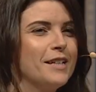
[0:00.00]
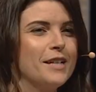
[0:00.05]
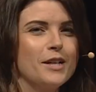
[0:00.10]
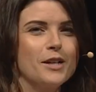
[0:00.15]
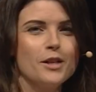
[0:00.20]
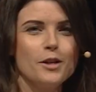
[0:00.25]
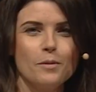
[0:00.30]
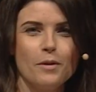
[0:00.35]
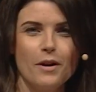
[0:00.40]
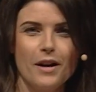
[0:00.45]

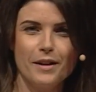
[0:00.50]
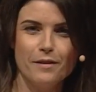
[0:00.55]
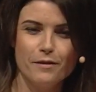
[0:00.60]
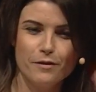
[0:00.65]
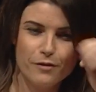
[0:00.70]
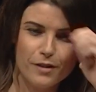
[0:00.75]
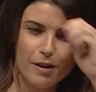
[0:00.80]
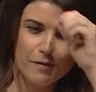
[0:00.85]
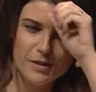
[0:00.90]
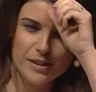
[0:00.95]
You are in
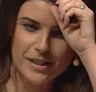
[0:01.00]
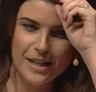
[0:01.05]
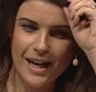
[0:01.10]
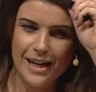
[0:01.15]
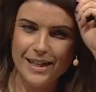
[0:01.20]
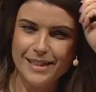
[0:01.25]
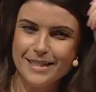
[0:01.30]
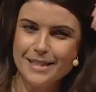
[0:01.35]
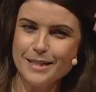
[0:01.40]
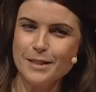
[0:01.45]
Forever's
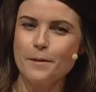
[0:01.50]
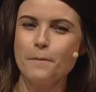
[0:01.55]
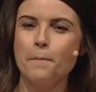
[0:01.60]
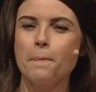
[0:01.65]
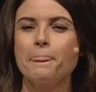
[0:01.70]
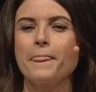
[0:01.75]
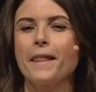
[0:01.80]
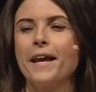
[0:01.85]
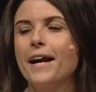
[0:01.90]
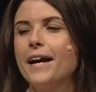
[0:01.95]
hands,
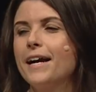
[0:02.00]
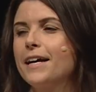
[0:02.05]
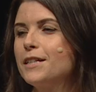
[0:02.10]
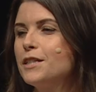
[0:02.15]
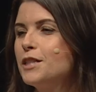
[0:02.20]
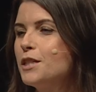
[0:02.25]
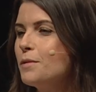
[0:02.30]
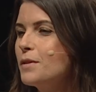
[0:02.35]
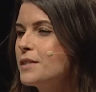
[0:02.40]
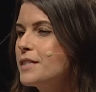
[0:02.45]

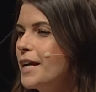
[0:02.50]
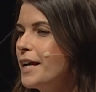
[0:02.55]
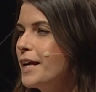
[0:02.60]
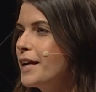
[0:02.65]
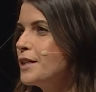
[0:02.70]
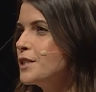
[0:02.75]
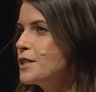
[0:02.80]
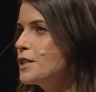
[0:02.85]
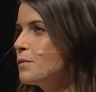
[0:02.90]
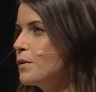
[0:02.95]
and you are
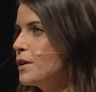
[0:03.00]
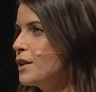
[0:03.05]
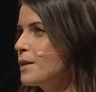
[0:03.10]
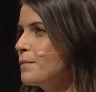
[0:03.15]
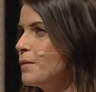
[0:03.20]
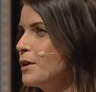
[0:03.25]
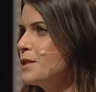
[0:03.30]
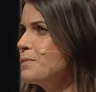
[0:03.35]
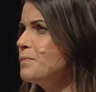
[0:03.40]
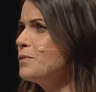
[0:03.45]
taken to one of the
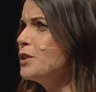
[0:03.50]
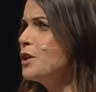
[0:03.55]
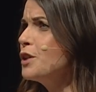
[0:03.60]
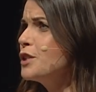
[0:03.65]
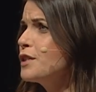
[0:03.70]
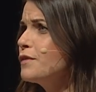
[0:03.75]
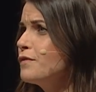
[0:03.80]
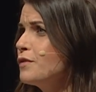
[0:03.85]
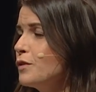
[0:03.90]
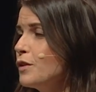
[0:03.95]
most
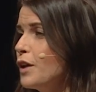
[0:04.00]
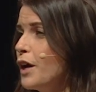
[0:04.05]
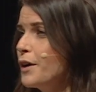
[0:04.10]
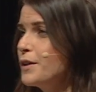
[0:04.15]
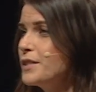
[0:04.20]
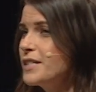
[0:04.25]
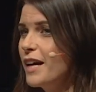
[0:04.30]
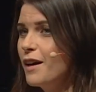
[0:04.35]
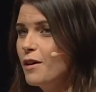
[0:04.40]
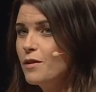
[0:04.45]
beautiful
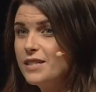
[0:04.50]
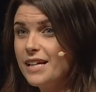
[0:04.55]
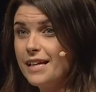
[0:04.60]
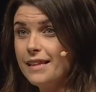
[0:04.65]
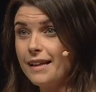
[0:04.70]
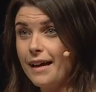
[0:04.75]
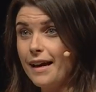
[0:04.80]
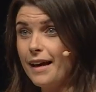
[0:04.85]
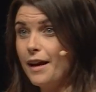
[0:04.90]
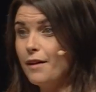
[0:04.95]
hotels in
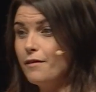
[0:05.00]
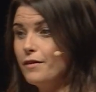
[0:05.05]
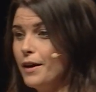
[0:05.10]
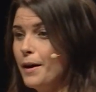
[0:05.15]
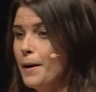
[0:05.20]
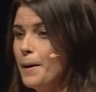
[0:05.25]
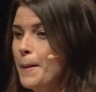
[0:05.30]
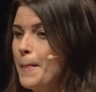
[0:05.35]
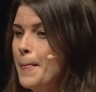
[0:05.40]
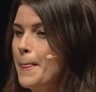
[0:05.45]
that
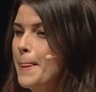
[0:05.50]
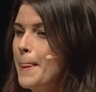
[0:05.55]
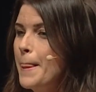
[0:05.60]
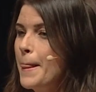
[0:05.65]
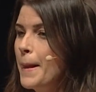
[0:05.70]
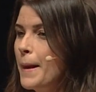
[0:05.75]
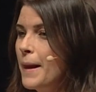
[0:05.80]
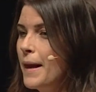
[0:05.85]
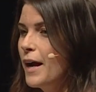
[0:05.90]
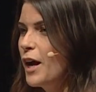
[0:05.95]
area.
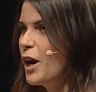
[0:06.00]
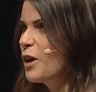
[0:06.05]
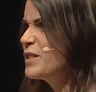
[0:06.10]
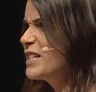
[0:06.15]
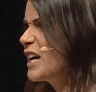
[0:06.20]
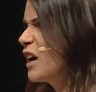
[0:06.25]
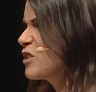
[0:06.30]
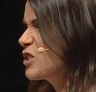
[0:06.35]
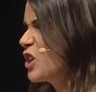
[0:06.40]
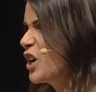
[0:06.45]

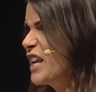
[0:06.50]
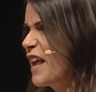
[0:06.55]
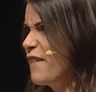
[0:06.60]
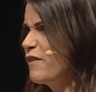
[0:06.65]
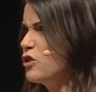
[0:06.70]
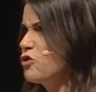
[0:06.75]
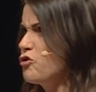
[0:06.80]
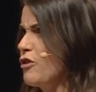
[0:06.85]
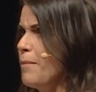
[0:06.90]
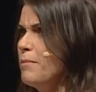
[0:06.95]
Hotels I never
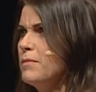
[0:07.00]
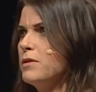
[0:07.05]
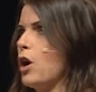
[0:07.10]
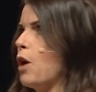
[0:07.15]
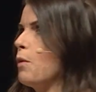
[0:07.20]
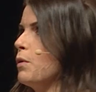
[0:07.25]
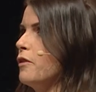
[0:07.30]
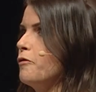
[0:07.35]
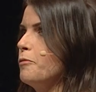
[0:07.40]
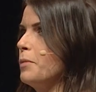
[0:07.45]
dreamt I
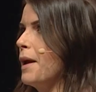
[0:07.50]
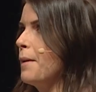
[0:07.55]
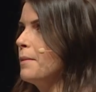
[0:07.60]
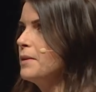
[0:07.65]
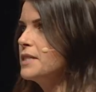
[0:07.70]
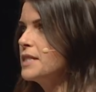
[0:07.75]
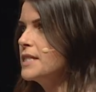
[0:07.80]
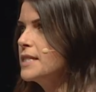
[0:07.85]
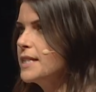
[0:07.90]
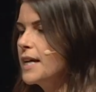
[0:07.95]
would have never
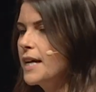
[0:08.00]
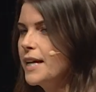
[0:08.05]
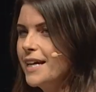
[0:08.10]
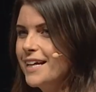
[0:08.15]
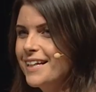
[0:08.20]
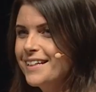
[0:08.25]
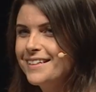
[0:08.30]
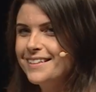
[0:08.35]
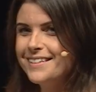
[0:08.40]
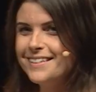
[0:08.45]
to stay
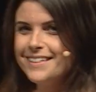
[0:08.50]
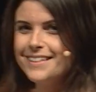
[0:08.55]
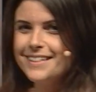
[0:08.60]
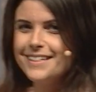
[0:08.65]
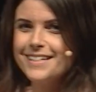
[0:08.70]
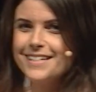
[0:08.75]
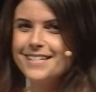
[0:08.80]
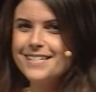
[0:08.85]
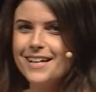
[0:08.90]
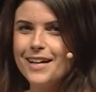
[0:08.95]
in,
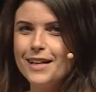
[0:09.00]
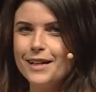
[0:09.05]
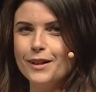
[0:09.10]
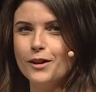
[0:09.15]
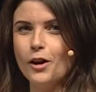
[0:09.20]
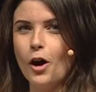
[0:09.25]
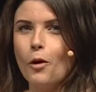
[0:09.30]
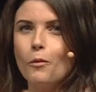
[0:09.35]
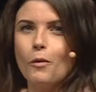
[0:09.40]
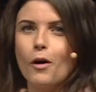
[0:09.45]
certainly
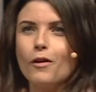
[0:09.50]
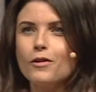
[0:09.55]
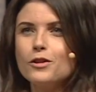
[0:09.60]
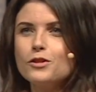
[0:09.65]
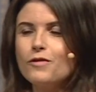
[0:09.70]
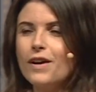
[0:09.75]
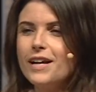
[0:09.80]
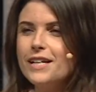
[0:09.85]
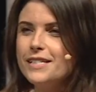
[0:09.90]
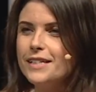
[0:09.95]
not whilst
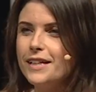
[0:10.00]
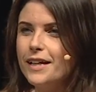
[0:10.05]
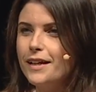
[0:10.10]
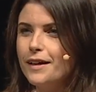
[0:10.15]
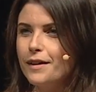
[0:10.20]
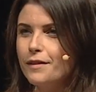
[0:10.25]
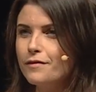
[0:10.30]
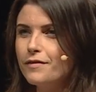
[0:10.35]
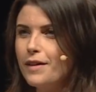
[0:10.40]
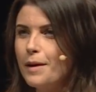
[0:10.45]
raising a
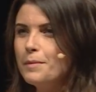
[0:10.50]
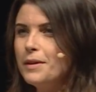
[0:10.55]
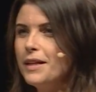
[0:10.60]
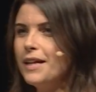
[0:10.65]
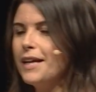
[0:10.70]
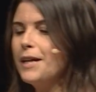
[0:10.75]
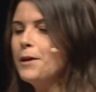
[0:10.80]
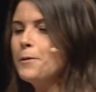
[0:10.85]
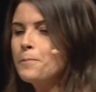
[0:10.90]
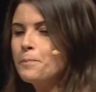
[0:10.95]
young
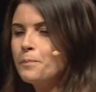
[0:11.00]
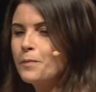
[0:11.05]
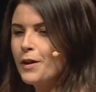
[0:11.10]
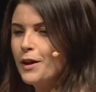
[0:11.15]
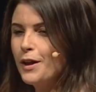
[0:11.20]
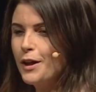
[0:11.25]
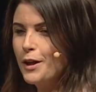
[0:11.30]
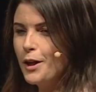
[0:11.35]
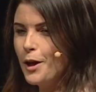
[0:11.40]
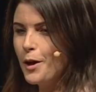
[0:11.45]
family.
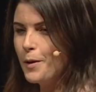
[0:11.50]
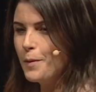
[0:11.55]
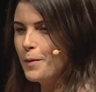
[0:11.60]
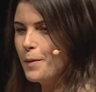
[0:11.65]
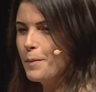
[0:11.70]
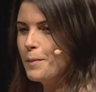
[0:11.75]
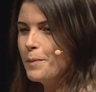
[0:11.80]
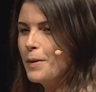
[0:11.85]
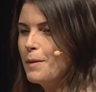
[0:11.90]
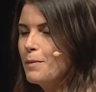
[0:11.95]
You know,
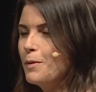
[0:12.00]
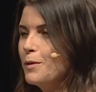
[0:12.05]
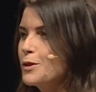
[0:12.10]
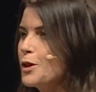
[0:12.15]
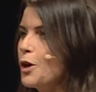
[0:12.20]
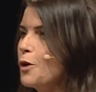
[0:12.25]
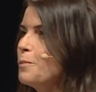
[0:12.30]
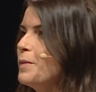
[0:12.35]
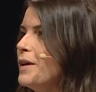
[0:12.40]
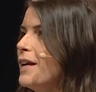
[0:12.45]
people
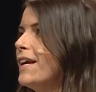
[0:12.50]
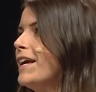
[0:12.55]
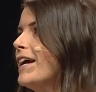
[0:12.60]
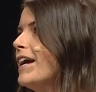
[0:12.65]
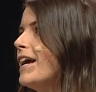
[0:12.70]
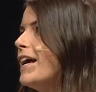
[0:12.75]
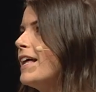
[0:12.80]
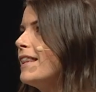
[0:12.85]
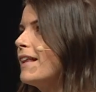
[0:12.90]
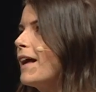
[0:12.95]
told me
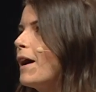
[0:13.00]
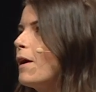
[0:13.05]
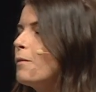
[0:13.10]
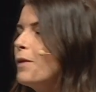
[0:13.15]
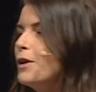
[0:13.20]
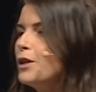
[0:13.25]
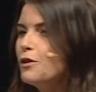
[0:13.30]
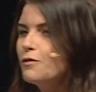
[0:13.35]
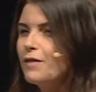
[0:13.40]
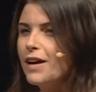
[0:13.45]
that
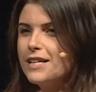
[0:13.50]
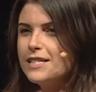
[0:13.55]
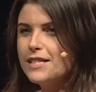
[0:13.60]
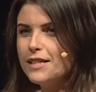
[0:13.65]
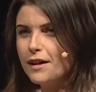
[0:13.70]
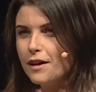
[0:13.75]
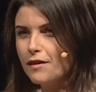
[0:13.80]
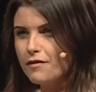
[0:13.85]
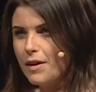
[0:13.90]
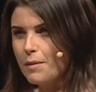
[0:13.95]
when you raise a
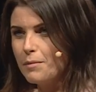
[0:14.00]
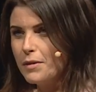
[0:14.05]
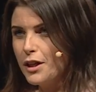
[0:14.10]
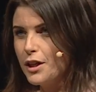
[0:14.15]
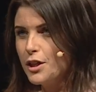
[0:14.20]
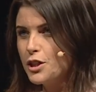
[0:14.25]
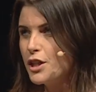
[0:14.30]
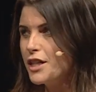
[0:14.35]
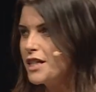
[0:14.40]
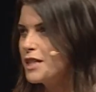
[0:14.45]
young family,
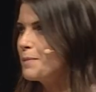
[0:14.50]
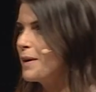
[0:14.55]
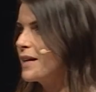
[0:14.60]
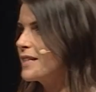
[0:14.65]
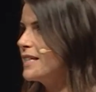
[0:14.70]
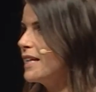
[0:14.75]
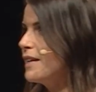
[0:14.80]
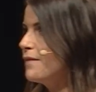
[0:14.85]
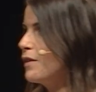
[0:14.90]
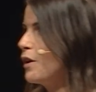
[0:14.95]
you should expect
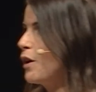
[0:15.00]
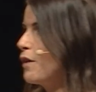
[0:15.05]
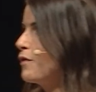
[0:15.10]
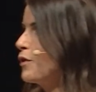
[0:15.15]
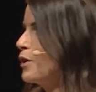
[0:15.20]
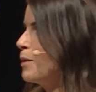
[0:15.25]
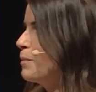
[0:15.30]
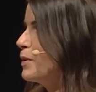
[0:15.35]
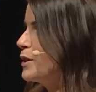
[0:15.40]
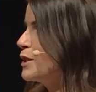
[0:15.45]
to live life
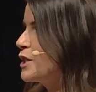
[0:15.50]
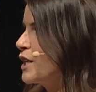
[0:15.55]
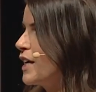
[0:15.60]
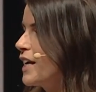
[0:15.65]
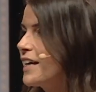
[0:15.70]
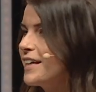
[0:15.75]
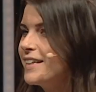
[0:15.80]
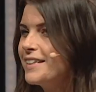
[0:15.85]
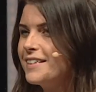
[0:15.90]
on a budget.